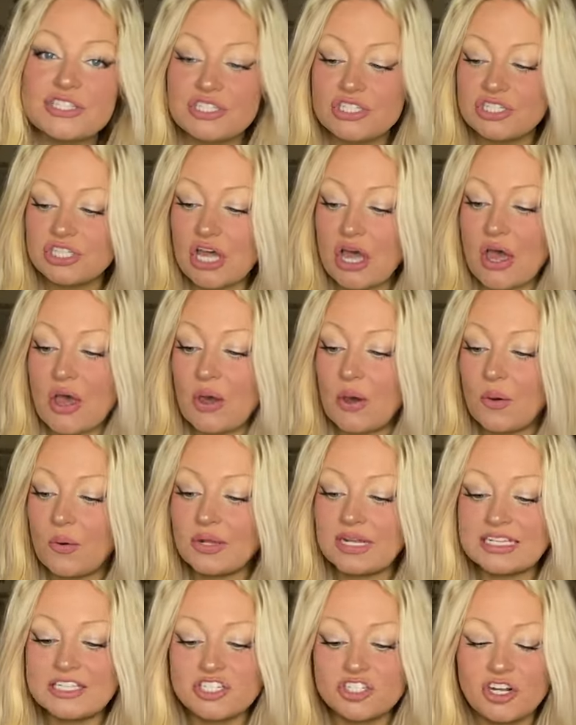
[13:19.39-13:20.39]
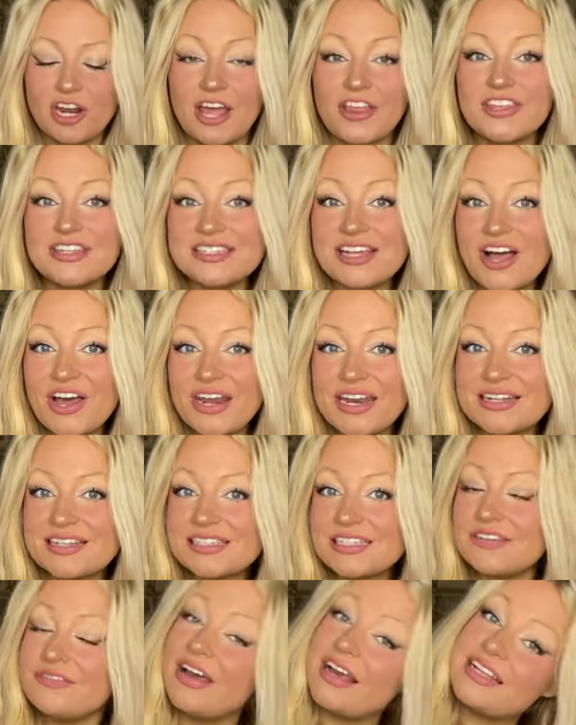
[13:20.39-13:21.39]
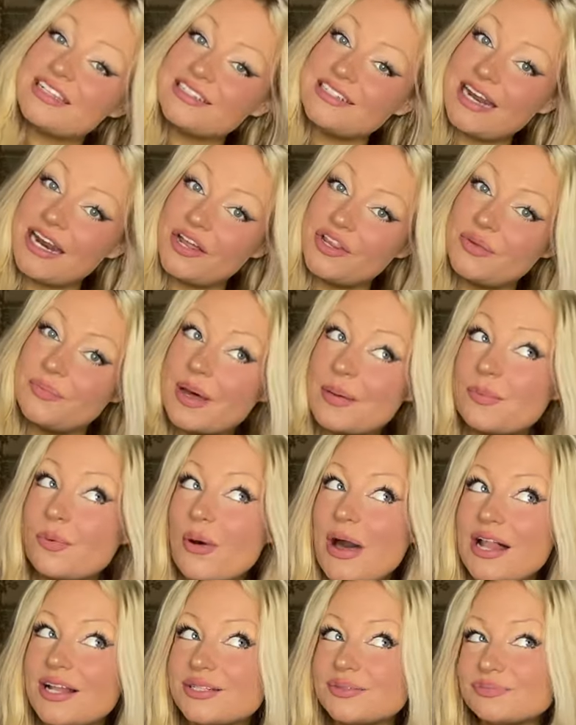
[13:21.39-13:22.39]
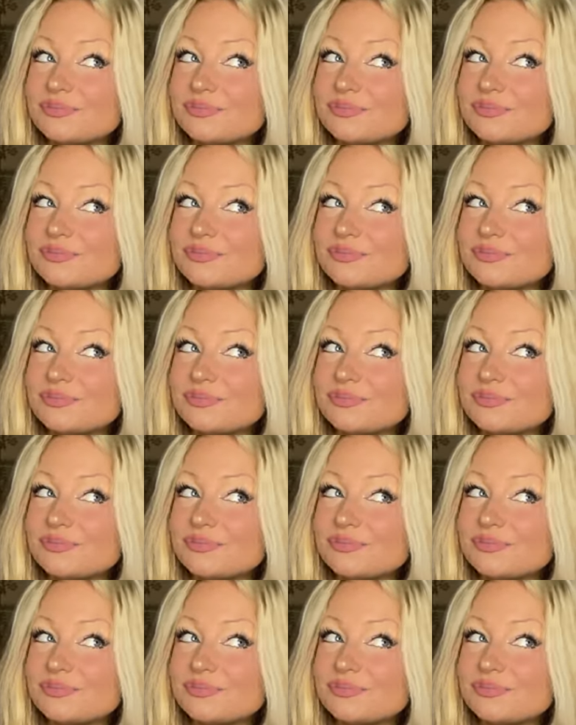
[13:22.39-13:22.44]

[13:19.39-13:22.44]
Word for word: So let's try these on and see if I can style them up well.